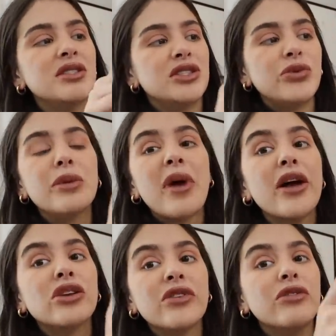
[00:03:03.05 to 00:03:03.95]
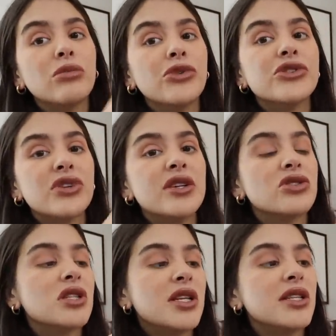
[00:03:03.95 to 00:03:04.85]
You can pack your favorite
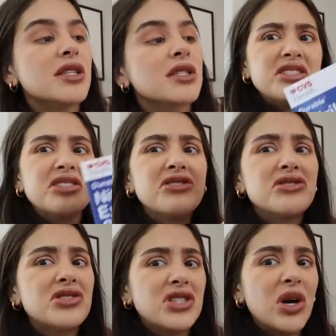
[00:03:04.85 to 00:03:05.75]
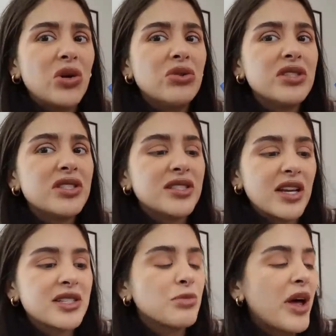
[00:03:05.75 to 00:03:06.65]
moisturizer in this. This is so
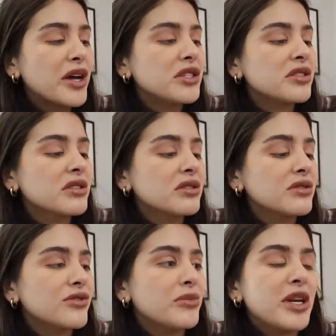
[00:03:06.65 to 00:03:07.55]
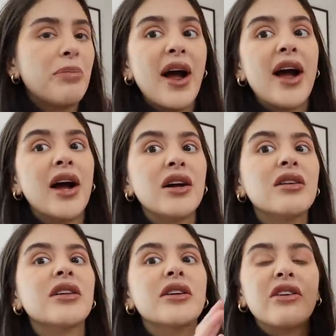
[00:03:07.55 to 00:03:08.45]
suspect for me to
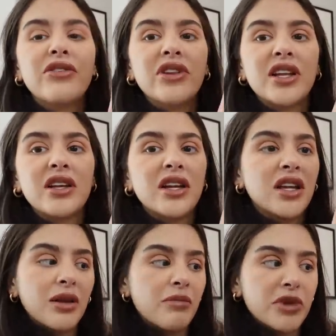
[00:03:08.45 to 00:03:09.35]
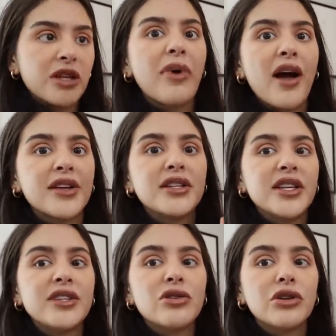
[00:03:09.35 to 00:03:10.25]
pack. Like, I feel like me packing
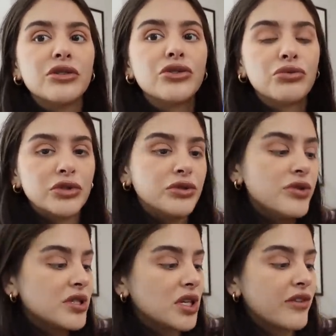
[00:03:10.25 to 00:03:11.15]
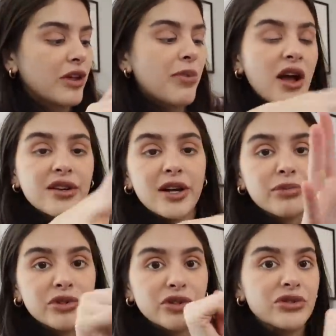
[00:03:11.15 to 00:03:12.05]
these on a cruise, like if I pack a
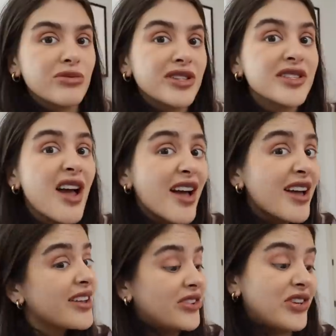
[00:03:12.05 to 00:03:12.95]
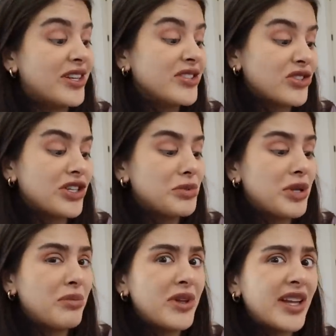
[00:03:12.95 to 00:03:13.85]
couple loose ones, they're gonna search
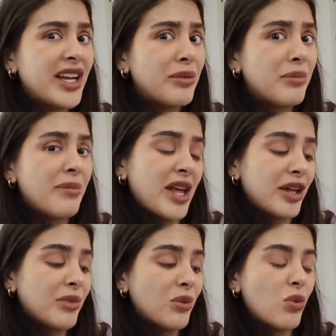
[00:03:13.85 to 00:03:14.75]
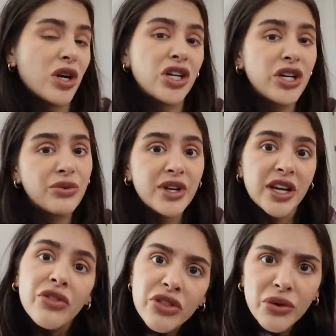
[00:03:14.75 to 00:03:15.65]
me and be like, ma'am, what do you
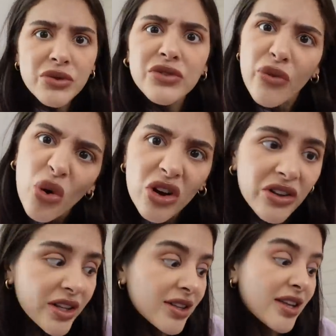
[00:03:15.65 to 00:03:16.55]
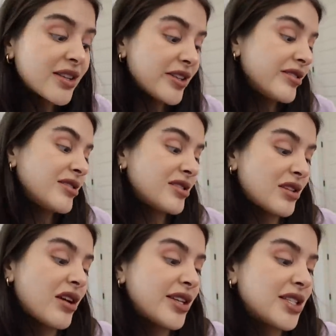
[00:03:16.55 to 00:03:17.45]
need those for? Like, that is
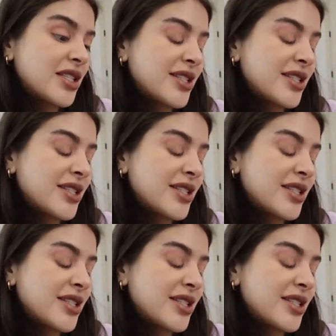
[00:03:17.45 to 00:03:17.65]
sus.